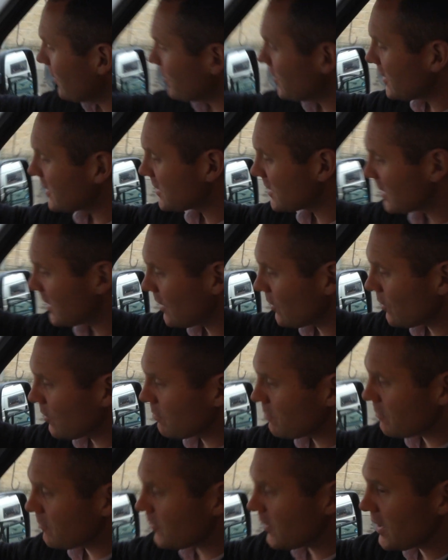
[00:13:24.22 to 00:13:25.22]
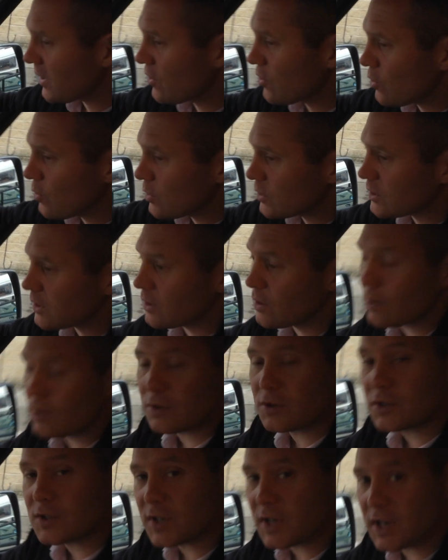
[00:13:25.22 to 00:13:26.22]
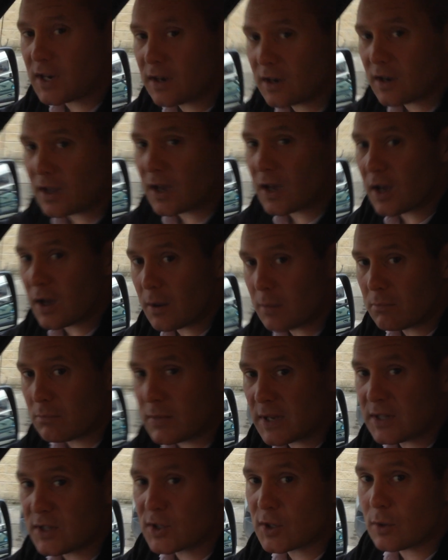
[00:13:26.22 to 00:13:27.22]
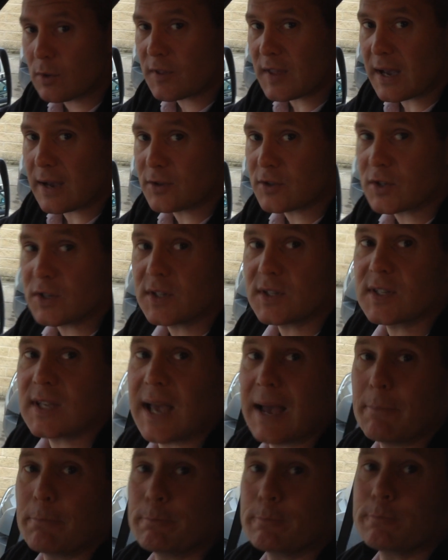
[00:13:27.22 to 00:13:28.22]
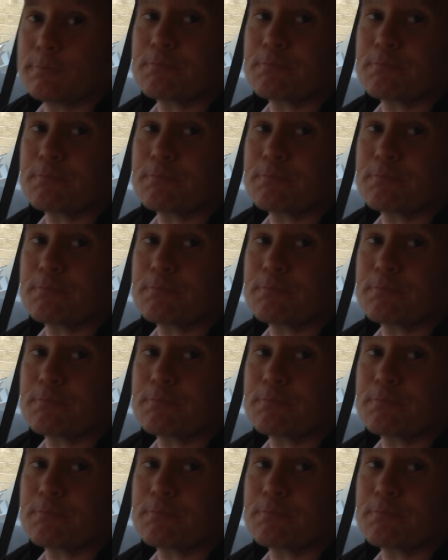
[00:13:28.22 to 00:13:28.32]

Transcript: This vehicle was launched in mid-2010.